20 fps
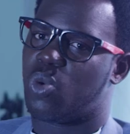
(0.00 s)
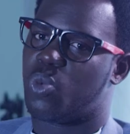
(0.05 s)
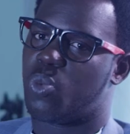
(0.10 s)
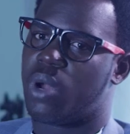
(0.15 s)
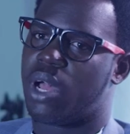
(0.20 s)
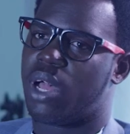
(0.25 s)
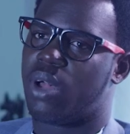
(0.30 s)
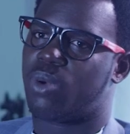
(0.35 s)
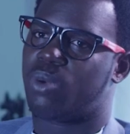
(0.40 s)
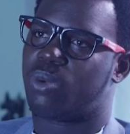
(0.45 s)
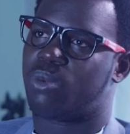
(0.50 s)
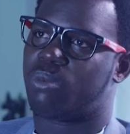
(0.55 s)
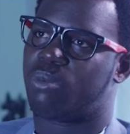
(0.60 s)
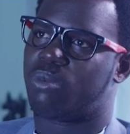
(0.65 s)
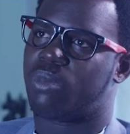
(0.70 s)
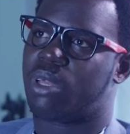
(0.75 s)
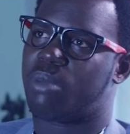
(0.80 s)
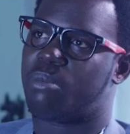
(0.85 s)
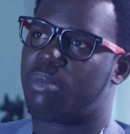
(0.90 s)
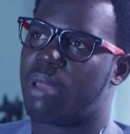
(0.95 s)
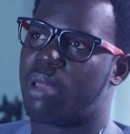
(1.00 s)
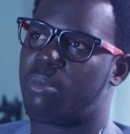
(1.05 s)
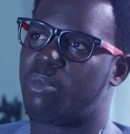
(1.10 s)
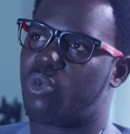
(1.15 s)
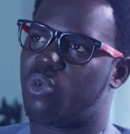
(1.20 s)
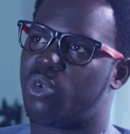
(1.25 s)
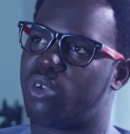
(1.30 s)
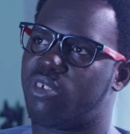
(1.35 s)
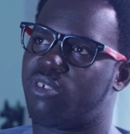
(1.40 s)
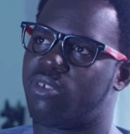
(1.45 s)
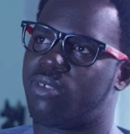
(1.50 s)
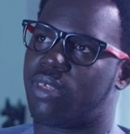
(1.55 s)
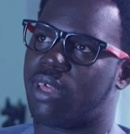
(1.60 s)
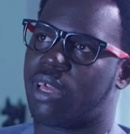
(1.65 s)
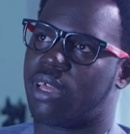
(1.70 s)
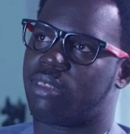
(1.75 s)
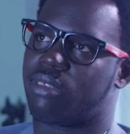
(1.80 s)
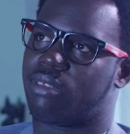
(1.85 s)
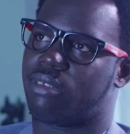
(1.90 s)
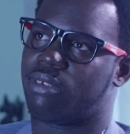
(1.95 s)
Well, the memories
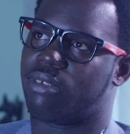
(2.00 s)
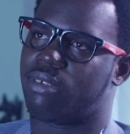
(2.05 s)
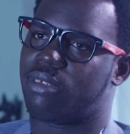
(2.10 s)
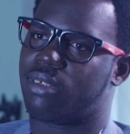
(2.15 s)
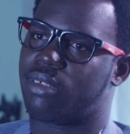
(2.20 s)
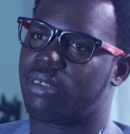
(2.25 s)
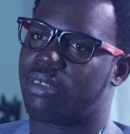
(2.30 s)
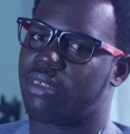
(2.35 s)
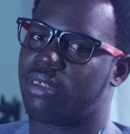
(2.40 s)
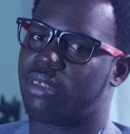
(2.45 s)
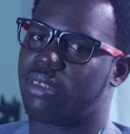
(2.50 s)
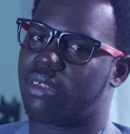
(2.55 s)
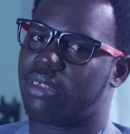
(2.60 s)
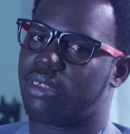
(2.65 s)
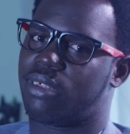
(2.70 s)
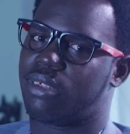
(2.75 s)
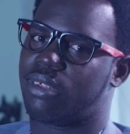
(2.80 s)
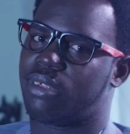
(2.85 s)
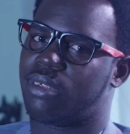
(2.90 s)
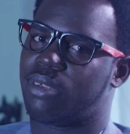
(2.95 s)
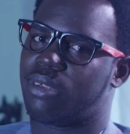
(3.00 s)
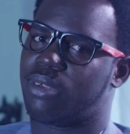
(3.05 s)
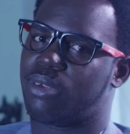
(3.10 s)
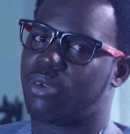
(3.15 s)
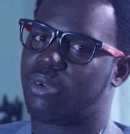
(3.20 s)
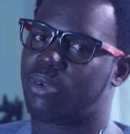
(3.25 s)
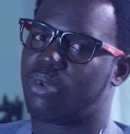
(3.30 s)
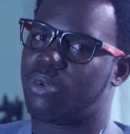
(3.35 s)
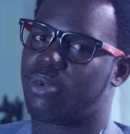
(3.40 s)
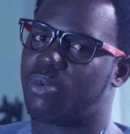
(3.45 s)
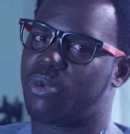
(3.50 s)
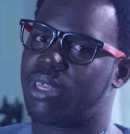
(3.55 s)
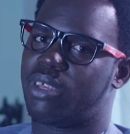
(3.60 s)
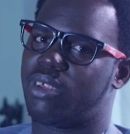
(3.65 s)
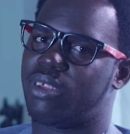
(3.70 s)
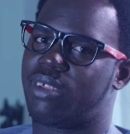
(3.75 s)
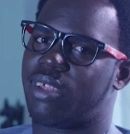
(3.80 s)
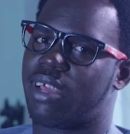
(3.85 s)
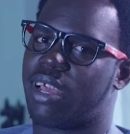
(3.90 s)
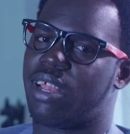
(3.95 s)
that
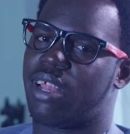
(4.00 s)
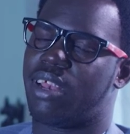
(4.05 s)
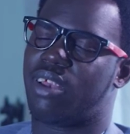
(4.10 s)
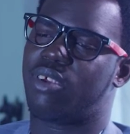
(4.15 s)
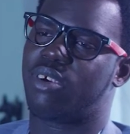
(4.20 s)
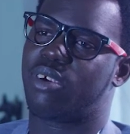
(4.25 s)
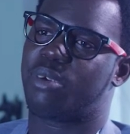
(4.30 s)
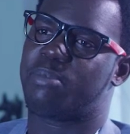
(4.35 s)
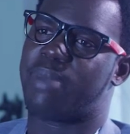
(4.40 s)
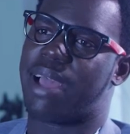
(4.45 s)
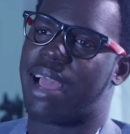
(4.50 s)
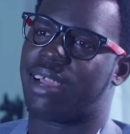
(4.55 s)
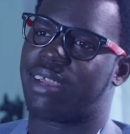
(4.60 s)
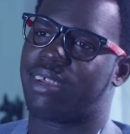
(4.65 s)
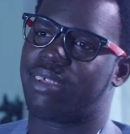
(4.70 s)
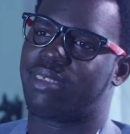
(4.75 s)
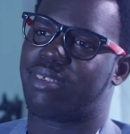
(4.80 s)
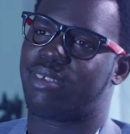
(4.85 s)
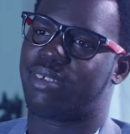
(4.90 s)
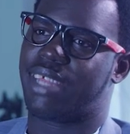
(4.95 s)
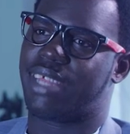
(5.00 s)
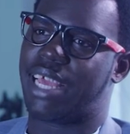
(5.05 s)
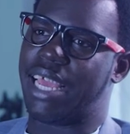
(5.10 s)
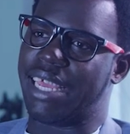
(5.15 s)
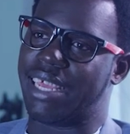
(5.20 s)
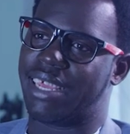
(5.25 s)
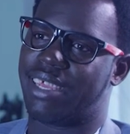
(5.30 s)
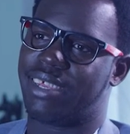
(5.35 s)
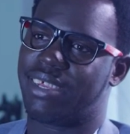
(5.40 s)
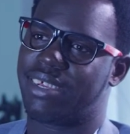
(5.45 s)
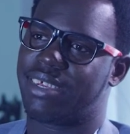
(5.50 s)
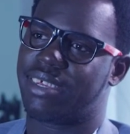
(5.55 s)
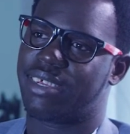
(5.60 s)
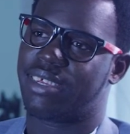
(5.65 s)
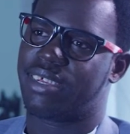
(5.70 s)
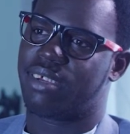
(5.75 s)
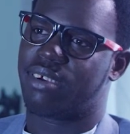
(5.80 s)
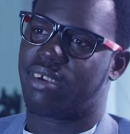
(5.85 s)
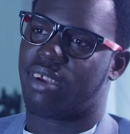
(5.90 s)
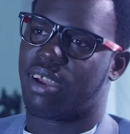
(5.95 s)
I look back today,
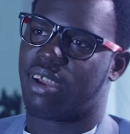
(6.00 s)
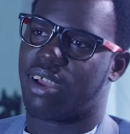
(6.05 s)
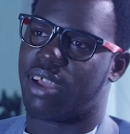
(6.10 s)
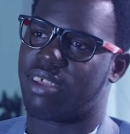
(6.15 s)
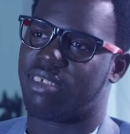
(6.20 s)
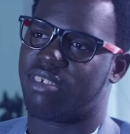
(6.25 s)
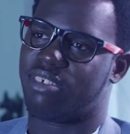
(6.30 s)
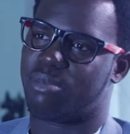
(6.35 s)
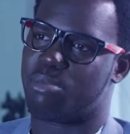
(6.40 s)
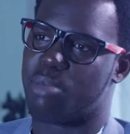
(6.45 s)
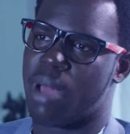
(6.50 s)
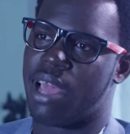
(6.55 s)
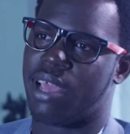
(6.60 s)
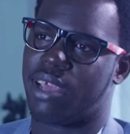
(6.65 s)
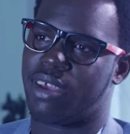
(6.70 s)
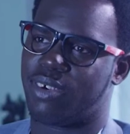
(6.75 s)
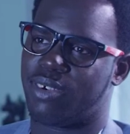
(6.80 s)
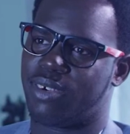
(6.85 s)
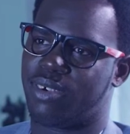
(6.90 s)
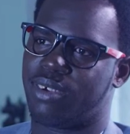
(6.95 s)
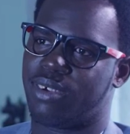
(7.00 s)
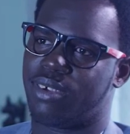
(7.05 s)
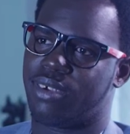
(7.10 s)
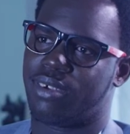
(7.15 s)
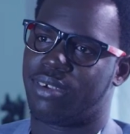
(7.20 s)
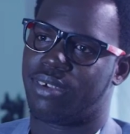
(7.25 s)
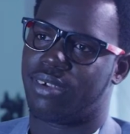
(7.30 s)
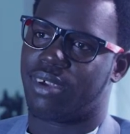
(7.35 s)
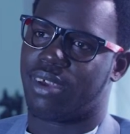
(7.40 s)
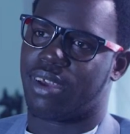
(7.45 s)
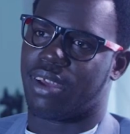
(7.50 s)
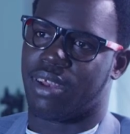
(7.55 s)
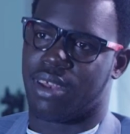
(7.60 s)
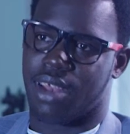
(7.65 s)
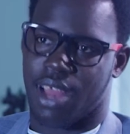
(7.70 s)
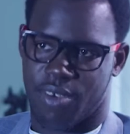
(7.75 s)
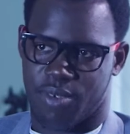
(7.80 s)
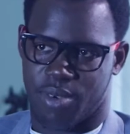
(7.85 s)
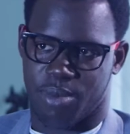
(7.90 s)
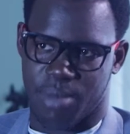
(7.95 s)
I smile, I
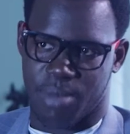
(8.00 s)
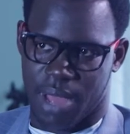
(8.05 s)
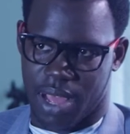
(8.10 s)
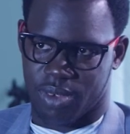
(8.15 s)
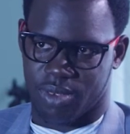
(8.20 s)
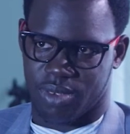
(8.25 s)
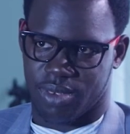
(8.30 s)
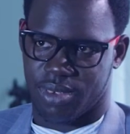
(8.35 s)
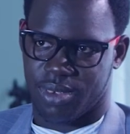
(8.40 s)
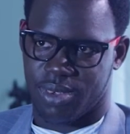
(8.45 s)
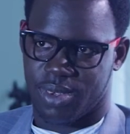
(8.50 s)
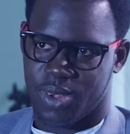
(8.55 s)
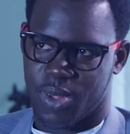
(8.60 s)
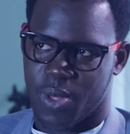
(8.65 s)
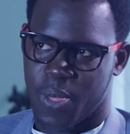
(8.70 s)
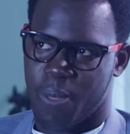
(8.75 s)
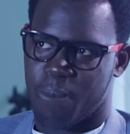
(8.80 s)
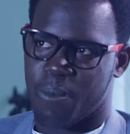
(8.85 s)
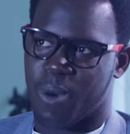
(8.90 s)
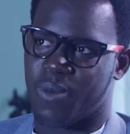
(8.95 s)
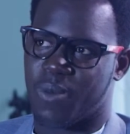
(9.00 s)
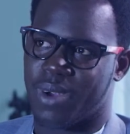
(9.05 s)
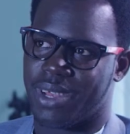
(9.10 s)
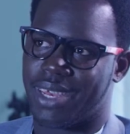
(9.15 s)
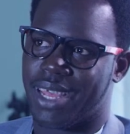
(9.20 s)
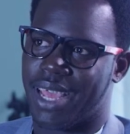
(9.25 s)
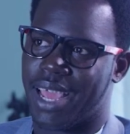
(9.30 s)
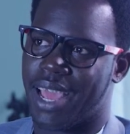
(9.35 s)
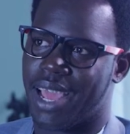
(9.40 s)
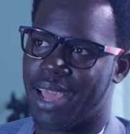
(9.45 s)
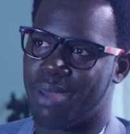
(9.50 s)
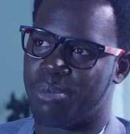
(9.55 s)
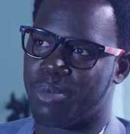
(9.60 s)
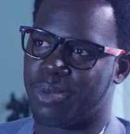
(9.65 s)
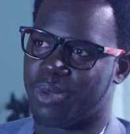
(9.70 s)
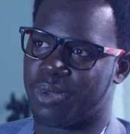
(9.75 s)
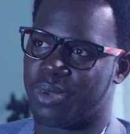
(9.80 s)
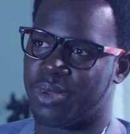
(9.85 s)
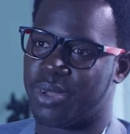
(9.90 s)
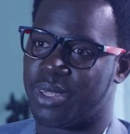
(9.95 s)
laugh about. But when they
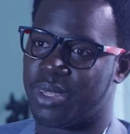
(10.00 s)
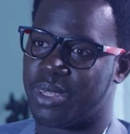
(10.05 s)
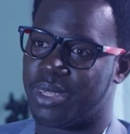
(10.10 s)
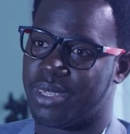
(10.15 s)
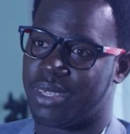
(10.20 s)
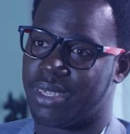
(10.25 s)
happened,